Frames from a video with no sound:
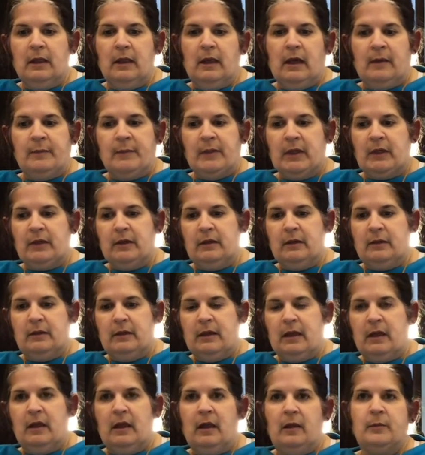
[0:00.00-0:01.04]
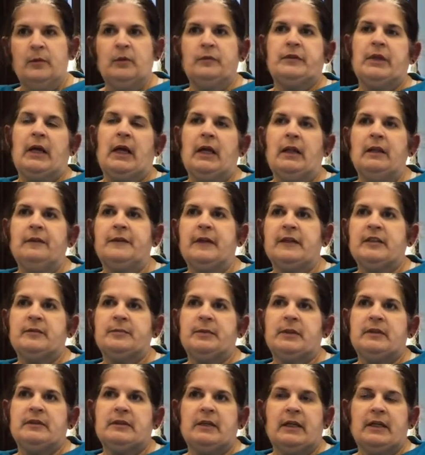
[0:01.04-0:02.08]
I'm not going to, I'll move to Halifax
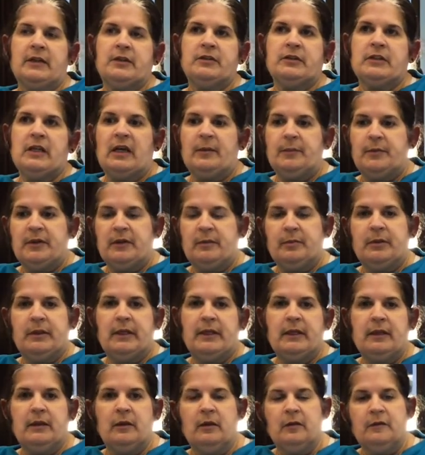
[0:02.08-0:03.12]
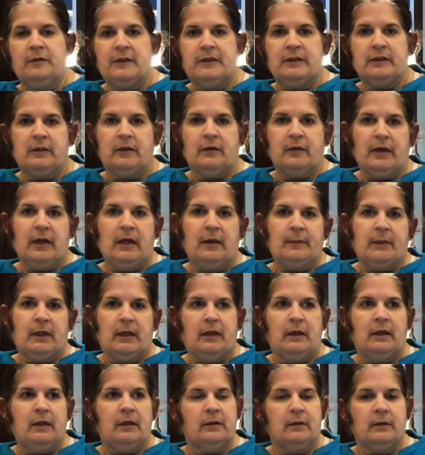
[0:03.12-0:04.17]
because I can just hop on a plane and go visit
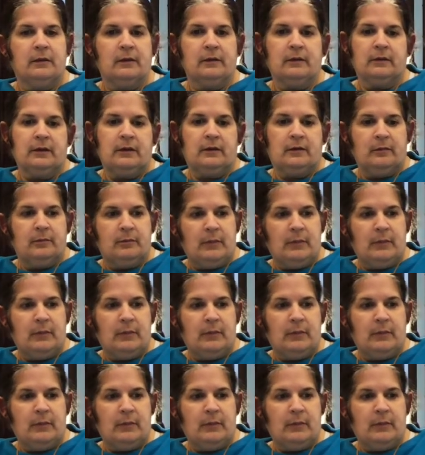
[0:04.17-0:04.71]
grandma or, you know,